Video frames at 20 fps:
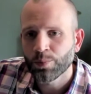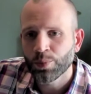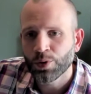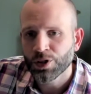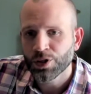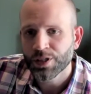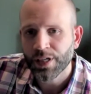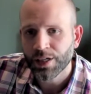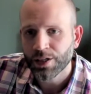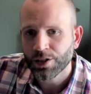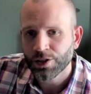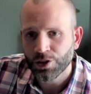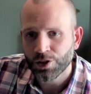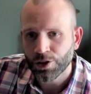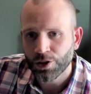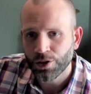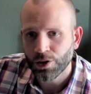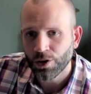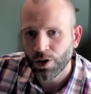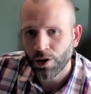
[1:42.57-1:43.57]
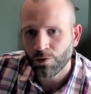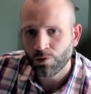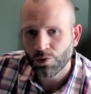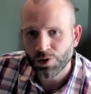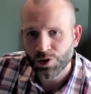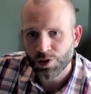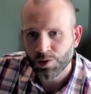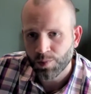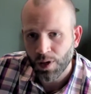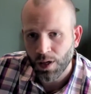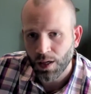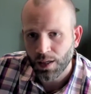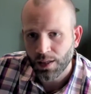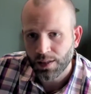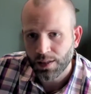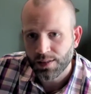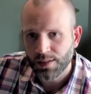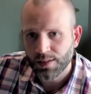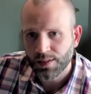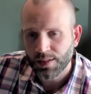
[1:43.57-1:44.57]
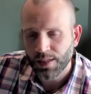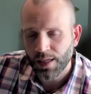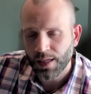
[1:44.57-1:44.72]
predictor of response,